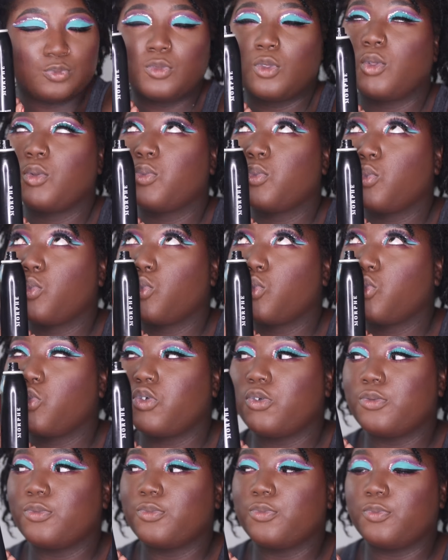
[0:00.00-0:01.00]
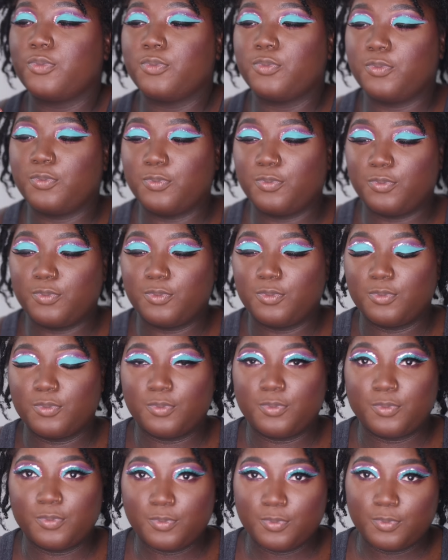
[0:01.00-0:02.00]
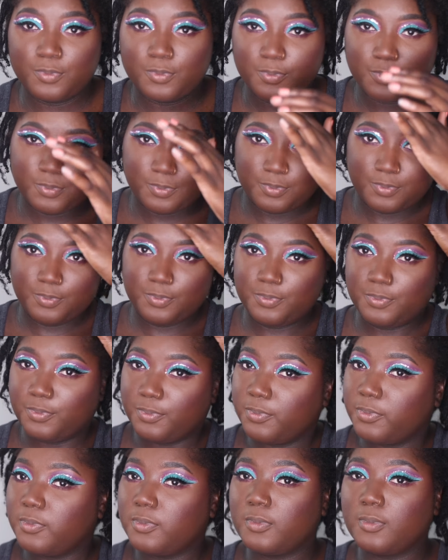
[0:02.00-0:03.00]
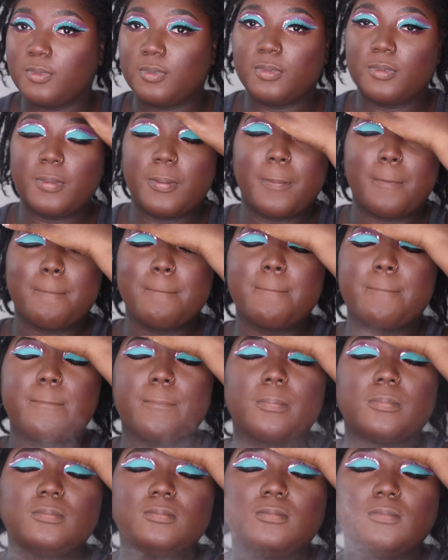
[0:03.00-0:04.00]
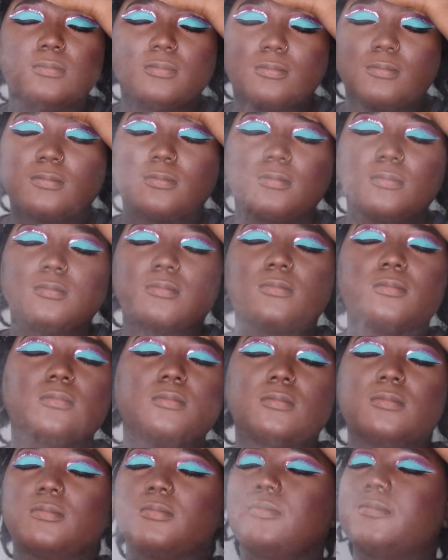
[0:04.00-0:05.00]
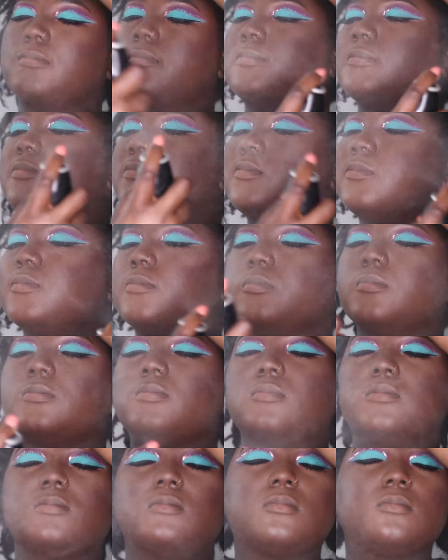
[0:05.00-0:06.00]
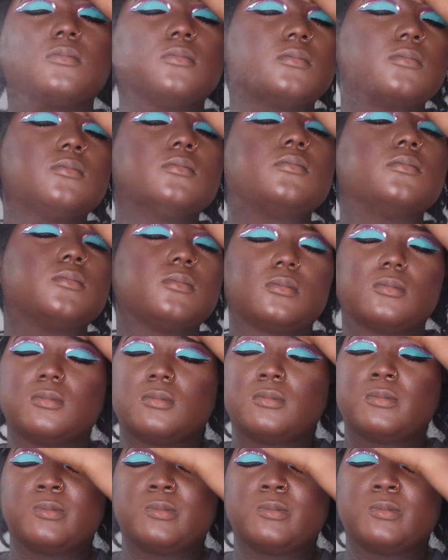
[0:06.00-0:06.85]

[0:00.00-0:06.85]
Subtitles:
So if it's not this one, it's going to be the Urban Decay setting powder, setting spray.